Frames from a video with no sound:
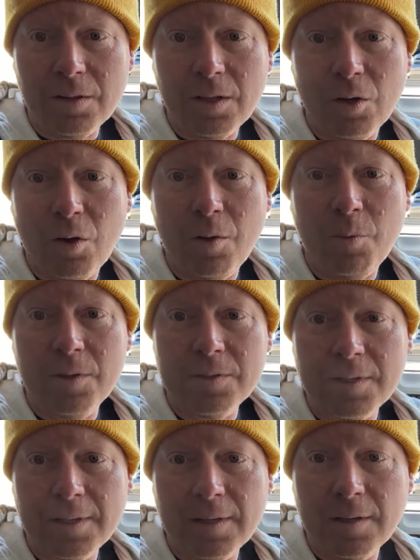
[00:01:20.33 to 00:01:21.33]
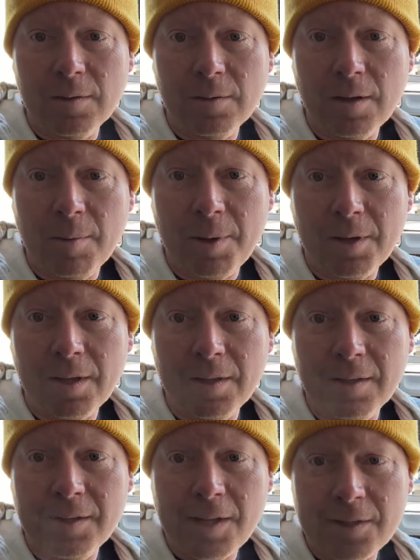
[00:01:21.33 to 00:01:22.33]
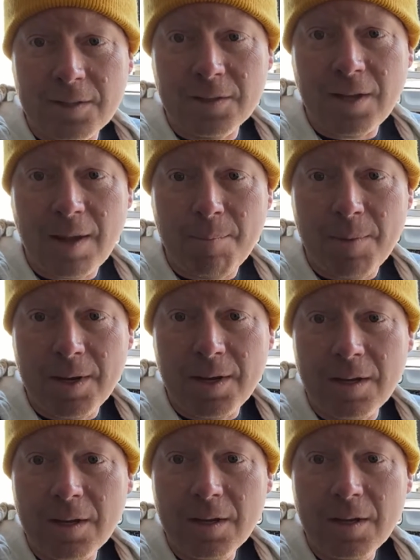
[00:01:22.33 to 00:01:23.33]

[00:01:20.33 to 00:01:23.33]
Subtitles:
You know, I was thinking about getting the teslatap mini,